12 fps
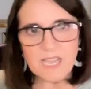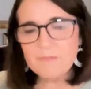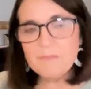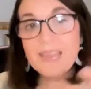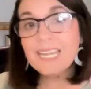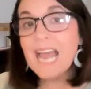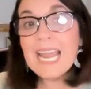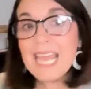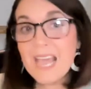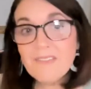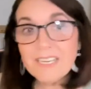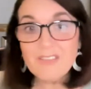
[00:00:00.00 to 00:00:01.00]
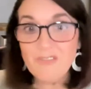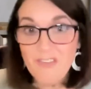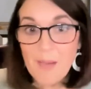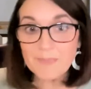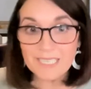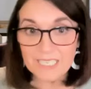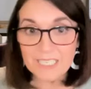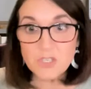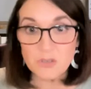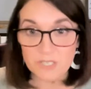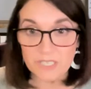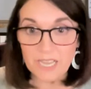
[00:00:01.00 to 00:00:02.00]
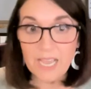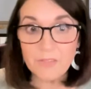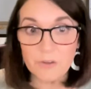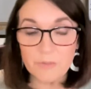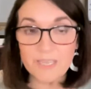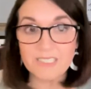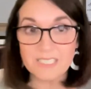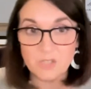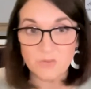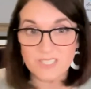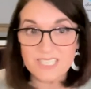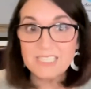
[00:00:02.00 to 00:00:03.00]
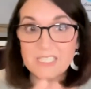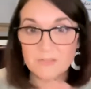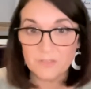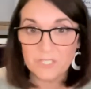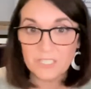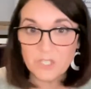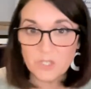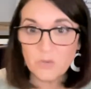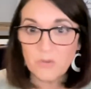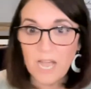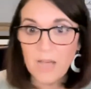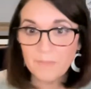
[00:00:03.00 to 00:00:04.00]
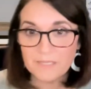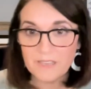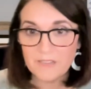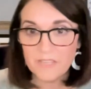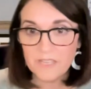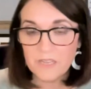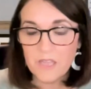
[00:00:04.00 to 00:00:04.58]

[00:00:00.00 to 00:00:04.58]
I may not have any family history either because it's recessive. You need 2 copies of it.